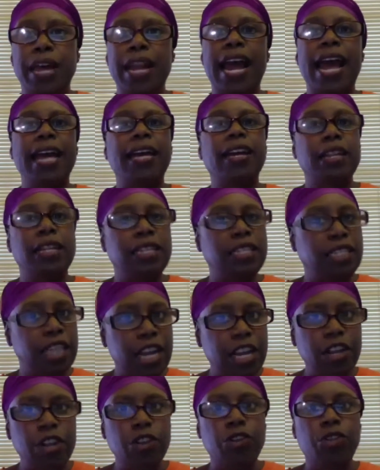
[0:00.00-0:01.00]
that I
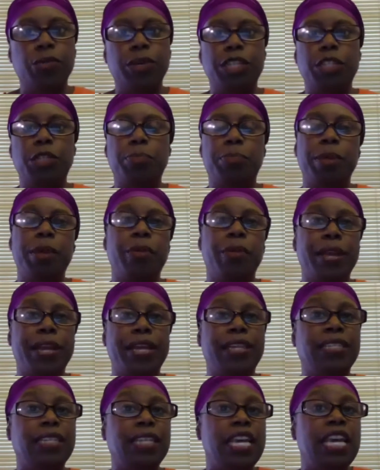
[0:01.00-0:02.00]
continue to
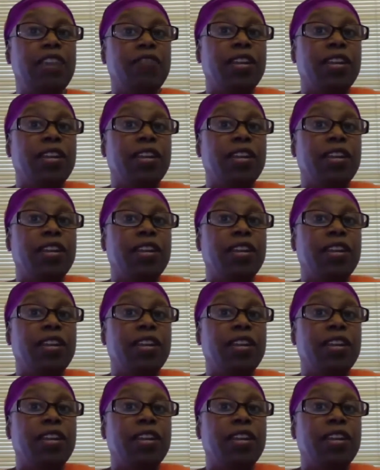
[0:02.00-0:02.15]
experience